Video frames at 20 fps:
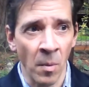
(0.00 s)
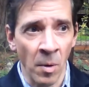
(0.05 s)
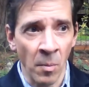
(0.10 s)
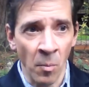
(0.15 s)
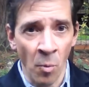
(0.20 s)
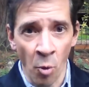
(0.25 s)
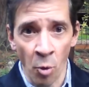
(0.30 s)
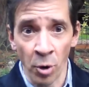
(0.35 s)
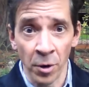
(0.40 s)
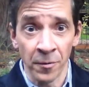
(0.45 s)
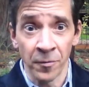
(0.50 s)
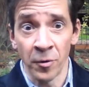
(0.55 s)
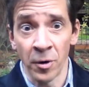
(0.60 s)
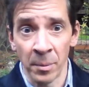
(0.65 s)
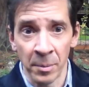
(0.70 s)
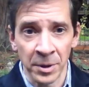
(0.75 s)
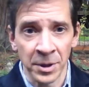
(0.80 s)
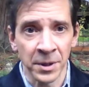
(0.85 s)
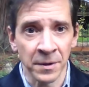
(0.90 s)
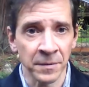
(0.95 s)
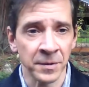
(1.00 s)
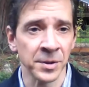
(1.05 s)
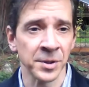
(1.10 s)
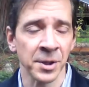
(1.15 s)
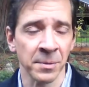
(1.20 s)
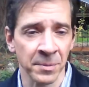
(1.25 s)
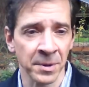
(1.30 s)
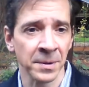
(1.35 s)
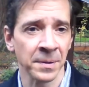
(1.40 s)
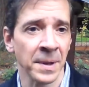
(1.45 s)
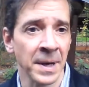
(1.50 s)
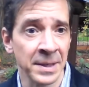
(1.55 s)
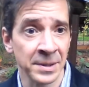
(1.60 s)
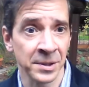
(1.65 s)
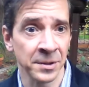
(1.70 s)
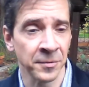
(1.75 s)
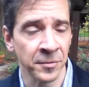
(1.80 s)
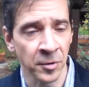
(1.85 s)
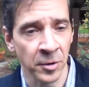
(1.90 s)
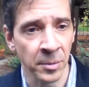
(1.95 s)
more informative to something
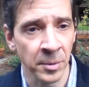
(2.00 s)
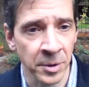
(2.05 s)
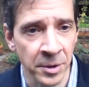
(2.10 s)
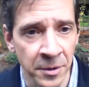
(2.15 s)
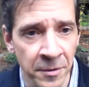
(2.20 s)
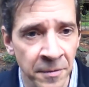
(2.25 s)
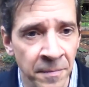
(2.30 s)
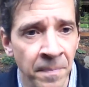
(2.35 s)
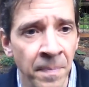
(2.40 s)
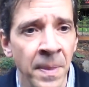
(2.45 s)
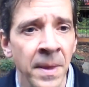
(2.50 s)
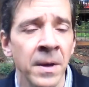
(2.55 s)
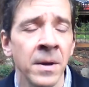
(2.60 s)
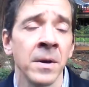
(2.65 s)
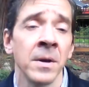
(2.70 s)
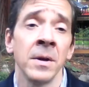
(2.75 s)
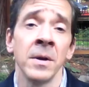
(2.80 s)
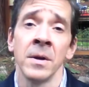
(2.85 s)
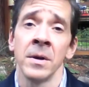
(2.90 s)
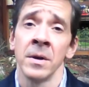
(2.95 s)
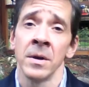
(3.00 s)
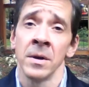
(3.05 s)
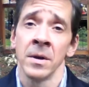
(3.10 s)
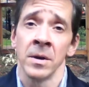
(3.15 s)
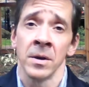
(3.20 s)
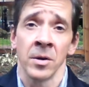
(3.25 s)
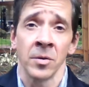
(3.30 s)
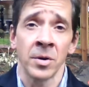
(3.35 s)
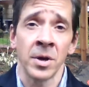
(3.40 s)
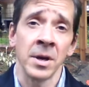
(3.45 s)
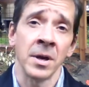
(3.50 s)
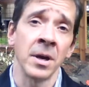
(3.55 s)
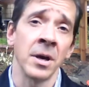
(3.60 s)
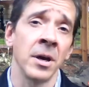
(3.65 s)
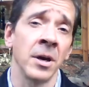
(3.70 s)
less informative. Okay,